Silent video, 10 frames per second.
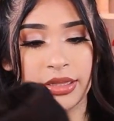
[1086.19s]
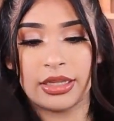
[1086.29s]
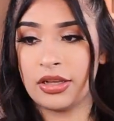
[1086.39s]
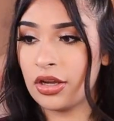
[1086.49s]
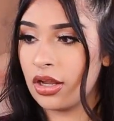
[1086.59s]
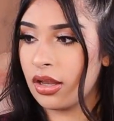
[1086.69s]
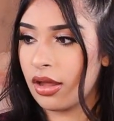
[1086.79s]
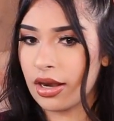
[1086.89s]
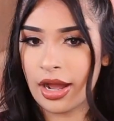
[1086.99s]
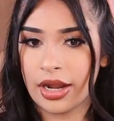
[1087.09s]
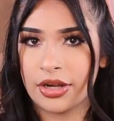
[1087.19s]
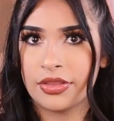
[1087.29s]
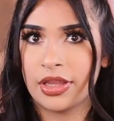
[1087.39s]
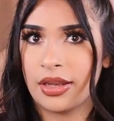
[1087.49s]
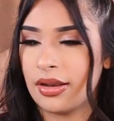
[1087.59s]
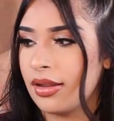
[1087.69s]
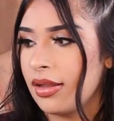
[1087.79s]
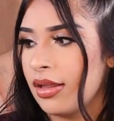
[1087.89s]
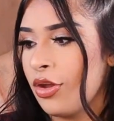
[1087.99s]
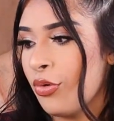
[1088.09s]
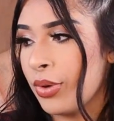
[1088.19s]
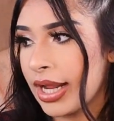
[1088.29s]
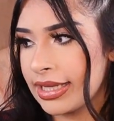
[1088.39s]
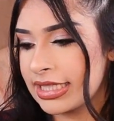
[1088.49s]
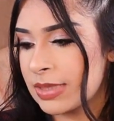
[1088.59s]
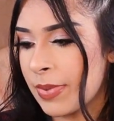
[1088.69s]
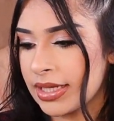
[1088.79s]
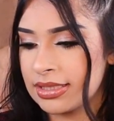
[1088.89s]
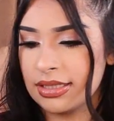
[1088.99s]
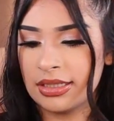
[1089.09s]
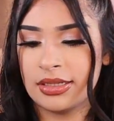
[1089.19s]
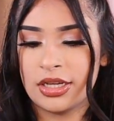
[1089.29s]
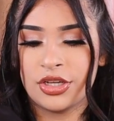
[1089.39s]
they look a lot higher than what I expected.